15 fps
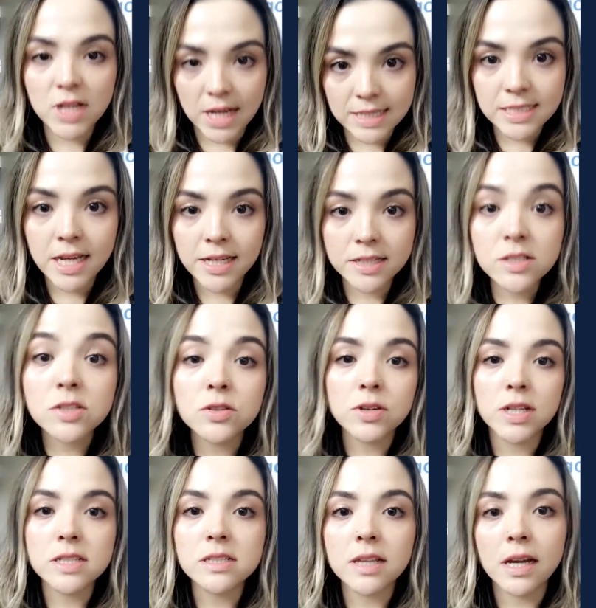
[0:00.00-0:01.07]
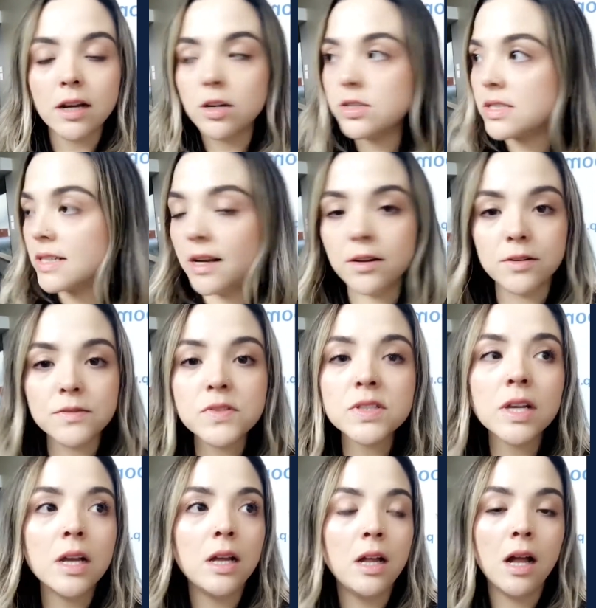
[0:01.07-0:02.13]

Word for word: dietetic students like ourselves.